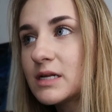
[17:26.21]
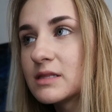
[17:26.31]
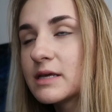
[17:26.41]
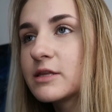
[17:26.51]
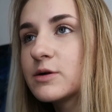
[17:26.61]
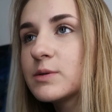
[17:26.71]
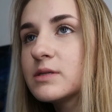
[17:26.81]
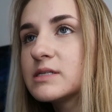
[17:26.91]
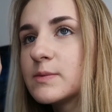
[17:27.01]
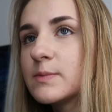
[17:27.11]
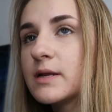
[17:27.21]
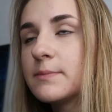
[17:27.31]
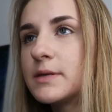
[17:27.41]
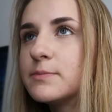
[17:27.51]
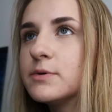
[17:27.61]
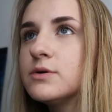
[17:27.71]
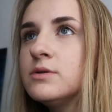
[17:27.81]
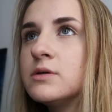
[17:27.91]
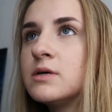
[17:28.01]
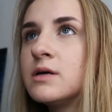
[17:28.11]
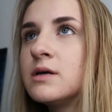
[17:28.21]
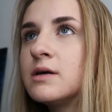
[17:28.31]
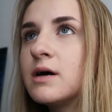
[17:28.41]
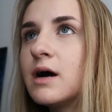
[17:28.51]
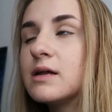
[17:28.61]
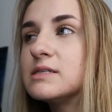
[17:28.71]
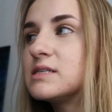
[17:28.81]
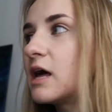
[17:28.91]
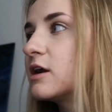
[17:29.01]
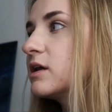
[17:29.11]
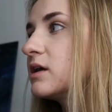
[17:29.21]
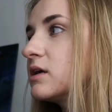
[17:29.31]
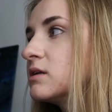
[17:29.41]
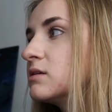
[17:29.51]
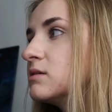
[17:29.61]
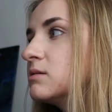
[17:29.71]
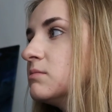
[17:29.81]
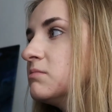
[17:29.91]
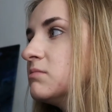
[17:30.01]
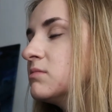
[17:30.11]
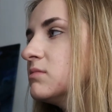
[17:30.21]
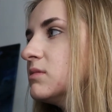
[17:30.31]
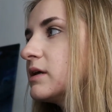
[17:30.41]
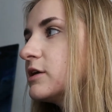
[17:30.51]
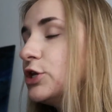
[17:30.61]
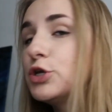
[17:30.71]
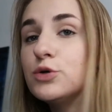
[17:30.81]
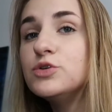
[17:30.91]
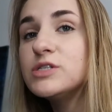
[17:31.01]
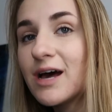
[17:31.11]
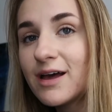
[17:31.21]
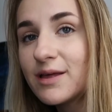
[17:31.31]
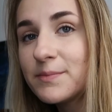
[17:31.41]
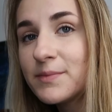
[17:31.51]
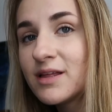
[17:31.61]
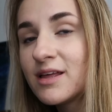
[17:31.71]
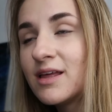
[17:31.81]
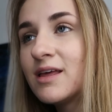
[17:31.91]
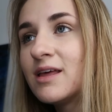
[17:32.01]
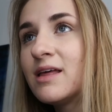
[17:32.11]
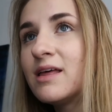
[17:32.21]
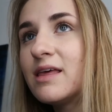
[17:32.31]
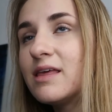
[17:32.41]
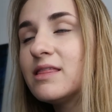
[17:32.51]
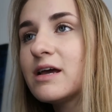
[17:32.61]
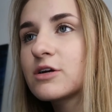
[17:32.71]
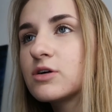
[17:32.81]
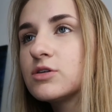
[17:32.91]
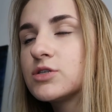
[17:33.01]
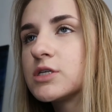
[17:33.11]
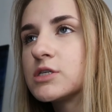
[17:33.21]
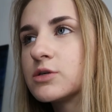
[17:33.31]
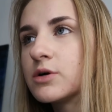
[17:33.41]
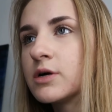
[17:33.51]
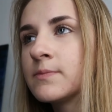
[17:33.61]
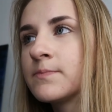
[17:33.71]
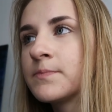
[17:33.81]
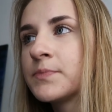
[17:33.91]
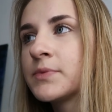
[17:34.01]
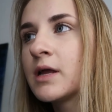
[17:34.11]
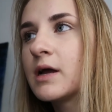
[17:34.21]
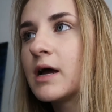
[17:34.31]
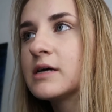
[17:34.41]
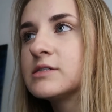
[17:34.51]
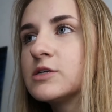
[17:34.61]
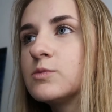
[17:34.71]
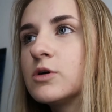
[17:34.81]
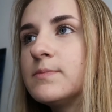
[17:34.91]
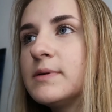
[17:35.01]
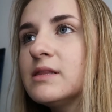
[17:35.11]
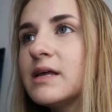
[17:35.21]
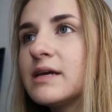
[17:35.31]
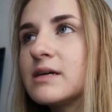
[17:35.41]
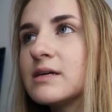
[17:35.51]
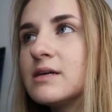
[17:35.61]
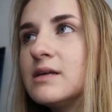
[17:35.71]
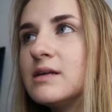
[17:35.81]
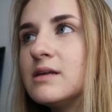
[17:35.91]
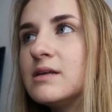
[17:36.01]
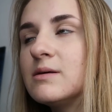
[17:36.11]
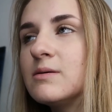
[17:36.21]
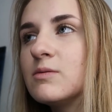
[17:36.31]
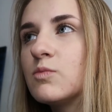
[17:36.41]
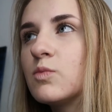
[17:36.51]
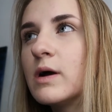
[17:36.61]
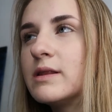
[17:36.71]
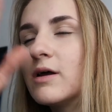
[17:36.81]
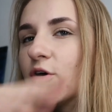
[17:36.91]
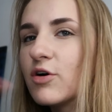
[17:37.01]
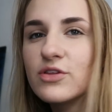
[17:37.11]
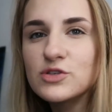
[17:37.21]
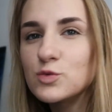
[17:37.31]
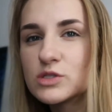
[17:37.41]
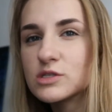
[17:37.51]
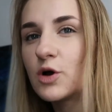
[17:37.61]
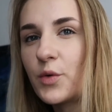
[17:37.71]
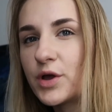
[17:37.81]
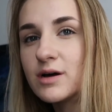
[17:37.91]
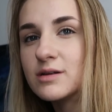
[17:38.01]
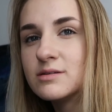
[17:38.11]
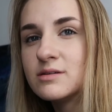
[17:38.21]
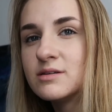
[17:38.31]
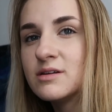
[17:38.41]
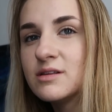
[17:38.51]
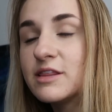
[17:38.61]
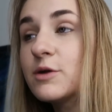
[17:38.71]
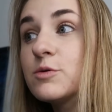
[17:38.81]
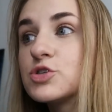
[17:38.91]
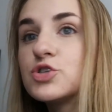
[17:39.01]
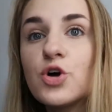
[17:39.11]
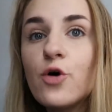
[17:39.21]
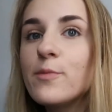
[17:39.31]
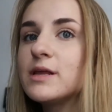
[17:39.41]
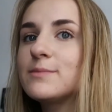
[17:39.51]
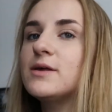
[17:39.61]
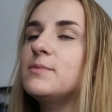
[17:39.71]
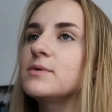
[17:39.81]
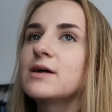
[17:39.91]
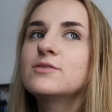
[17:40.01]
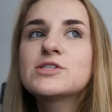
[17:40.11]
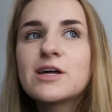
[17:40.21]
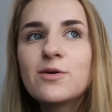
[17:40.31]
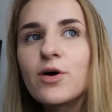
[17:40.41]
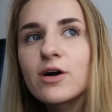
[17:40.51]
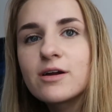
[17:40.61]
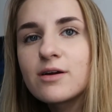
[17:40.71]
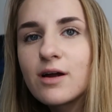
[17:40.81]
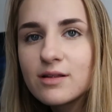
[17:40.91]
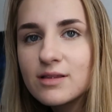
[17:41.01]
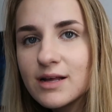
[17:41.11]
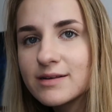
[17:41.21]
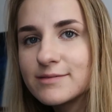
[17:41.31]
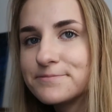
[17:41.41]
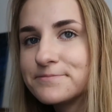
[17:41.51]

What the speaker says: Like, there were the same amount of people on a Saturday, like noontime, in that grocery store as there would be like when all this wasn't going on. Like, there were so many people, and I was just kind of walking around like,